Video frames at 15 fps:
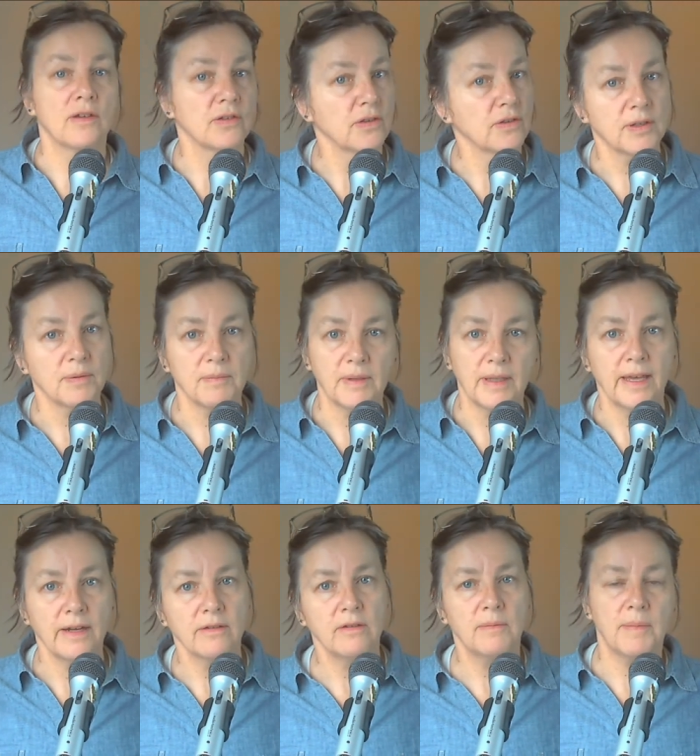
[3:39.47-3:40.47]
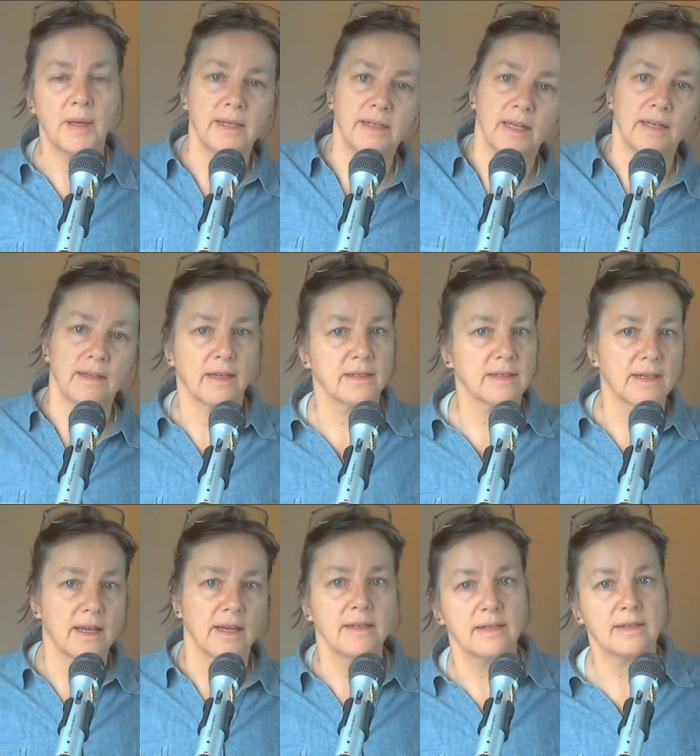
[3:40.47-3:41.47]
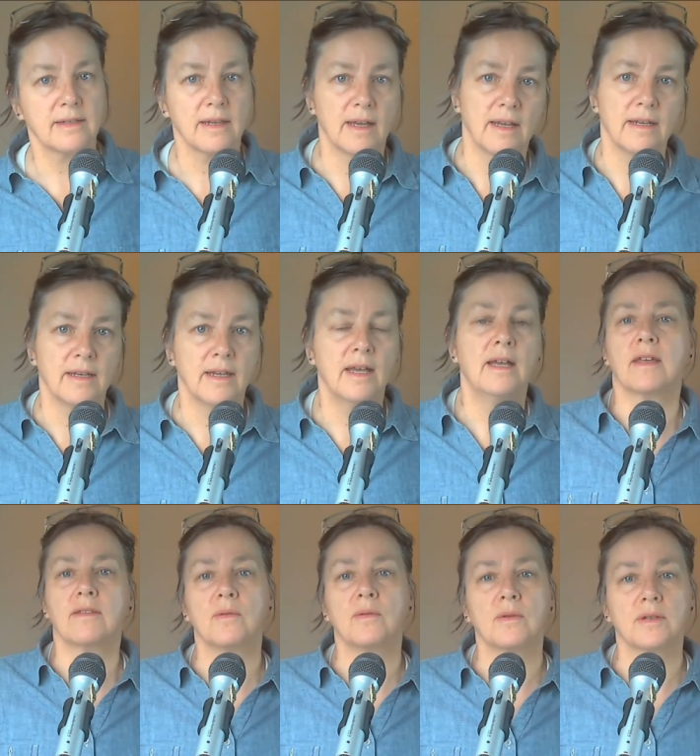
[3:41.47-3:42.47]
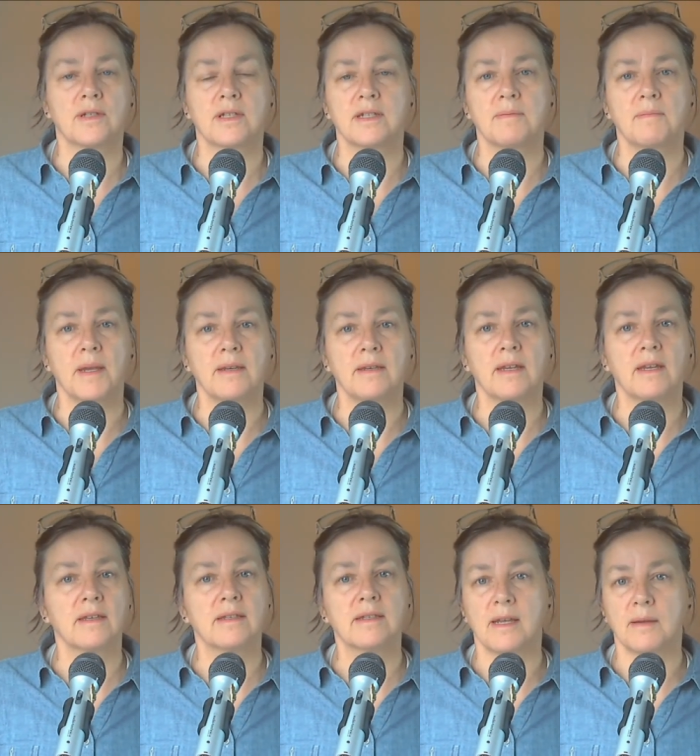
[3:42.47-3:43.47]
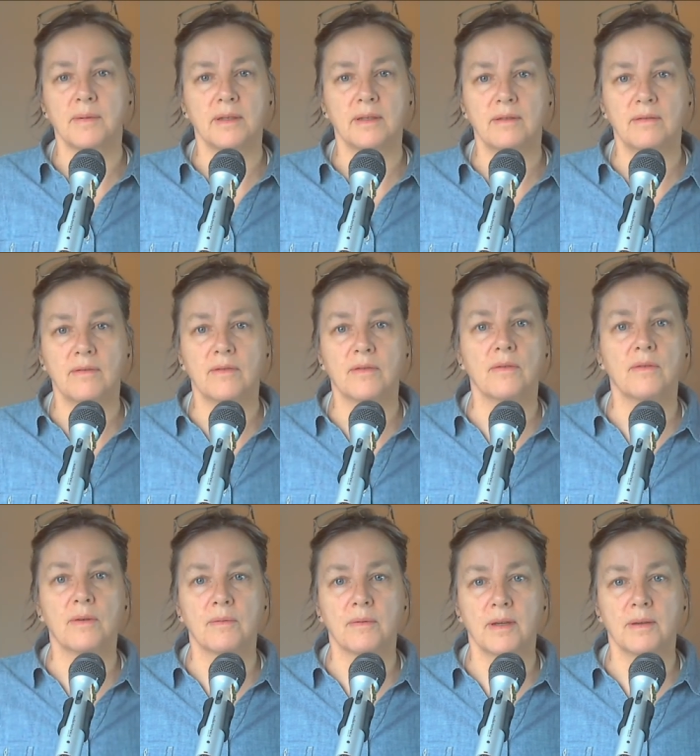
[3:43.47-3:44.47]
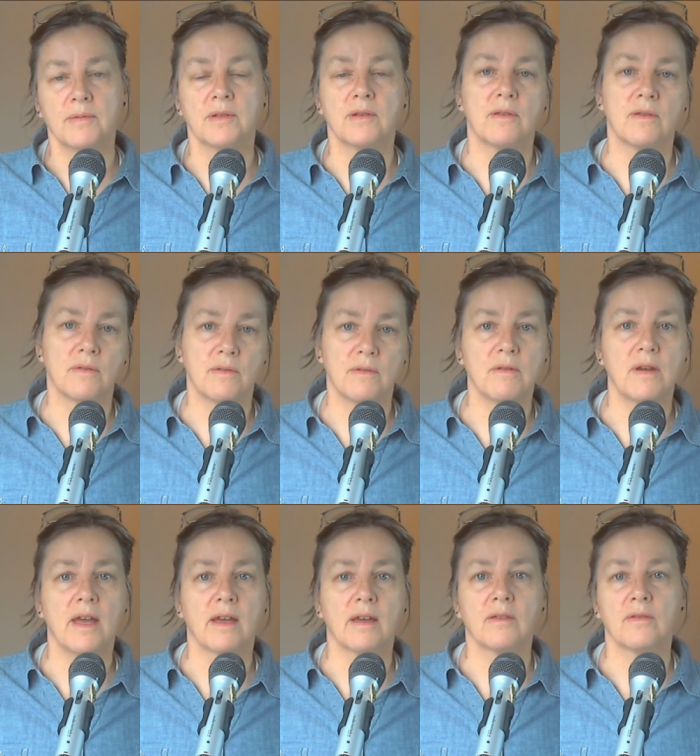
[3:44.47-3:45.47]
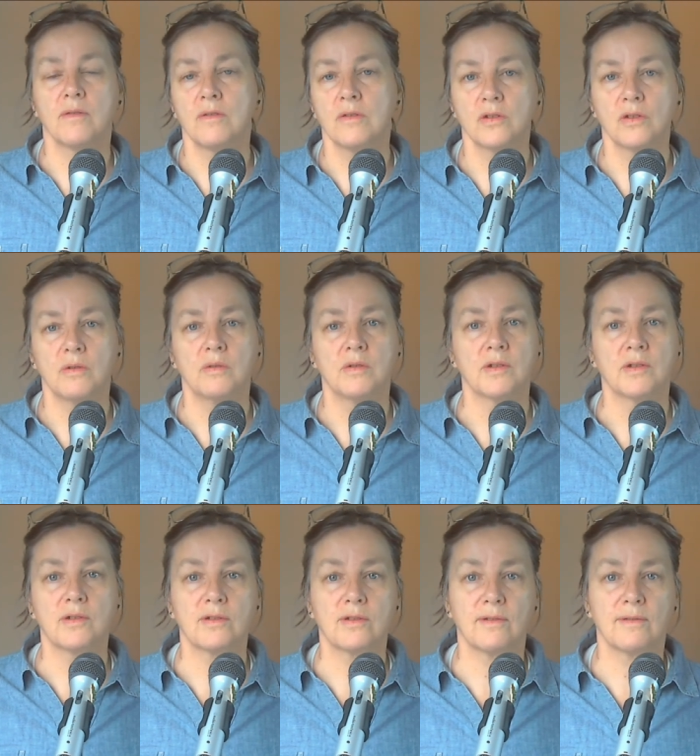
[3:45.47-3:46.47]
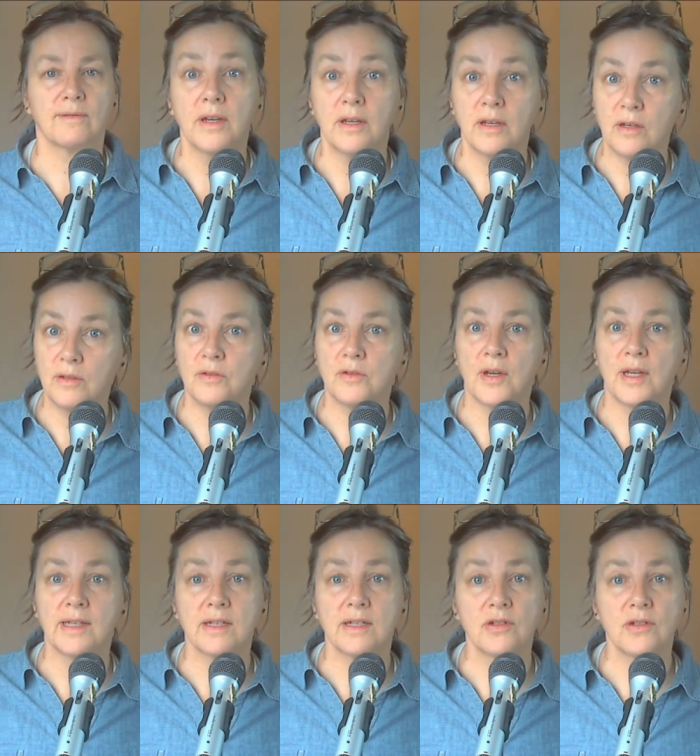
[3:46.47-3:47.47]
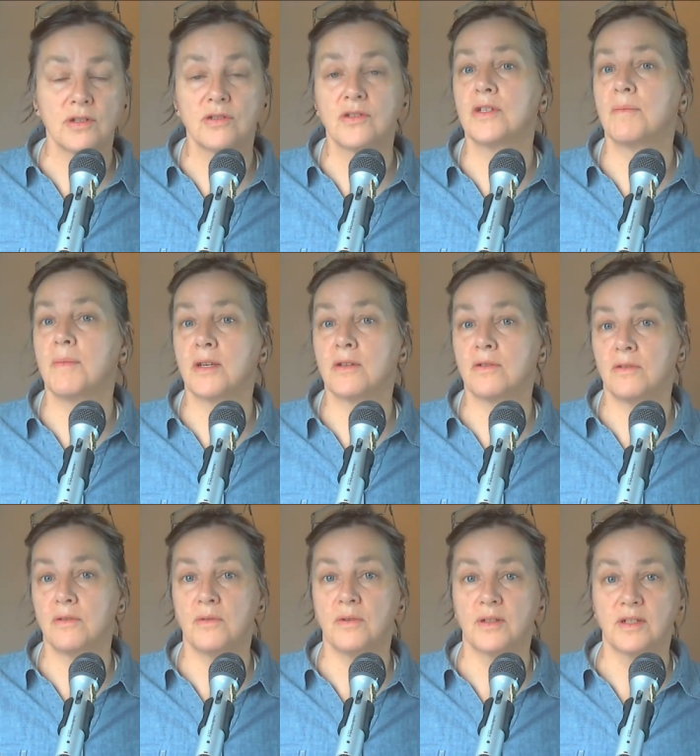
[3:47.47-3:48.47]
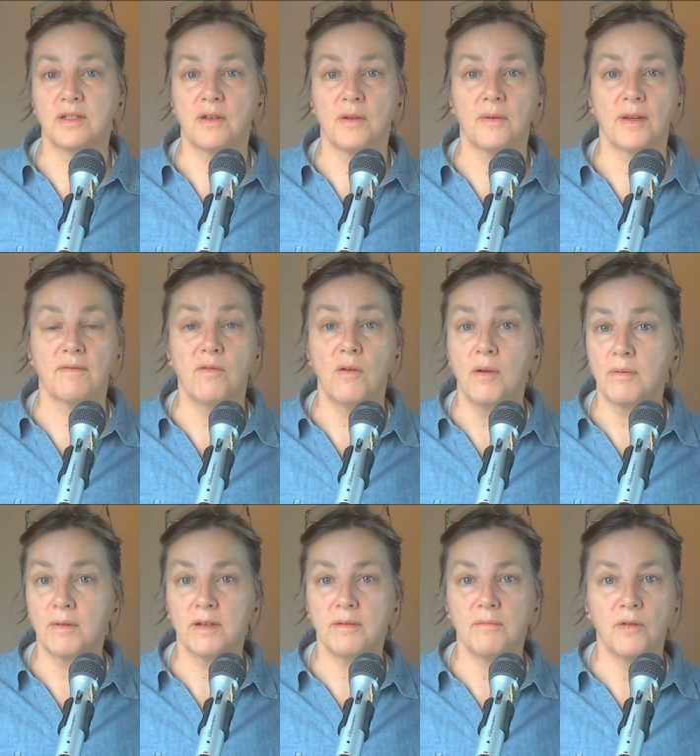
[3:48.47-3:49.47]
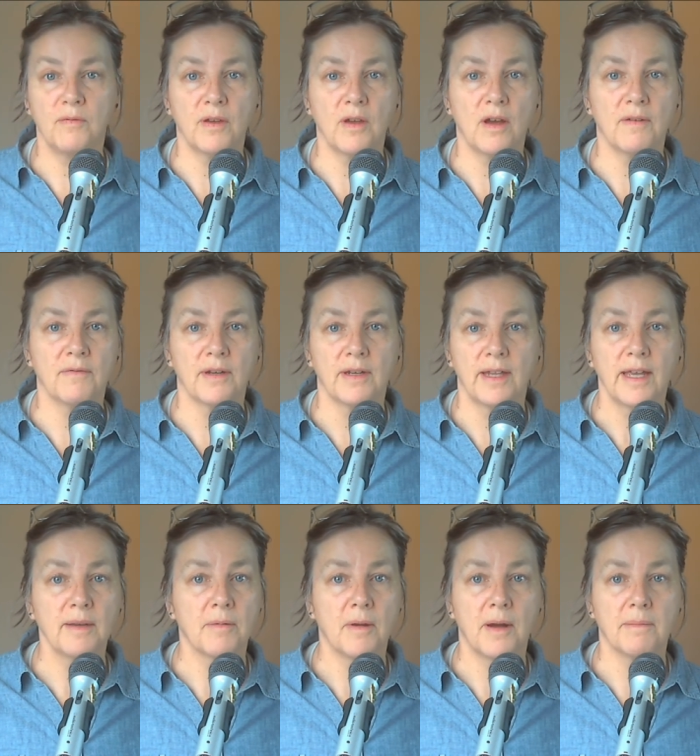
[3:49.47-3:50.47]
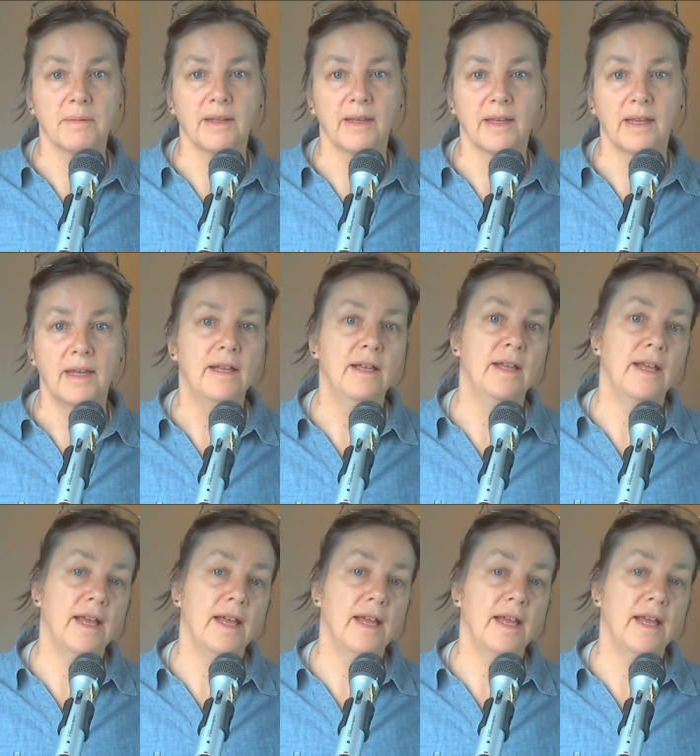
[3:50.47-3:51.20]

and also some lateral bending, that's side to side, to get the horses bending and supple through their ribs, through their neck, through their shoulders. You want to include transitions to make sure the horse is going forward, moving off your leg properly,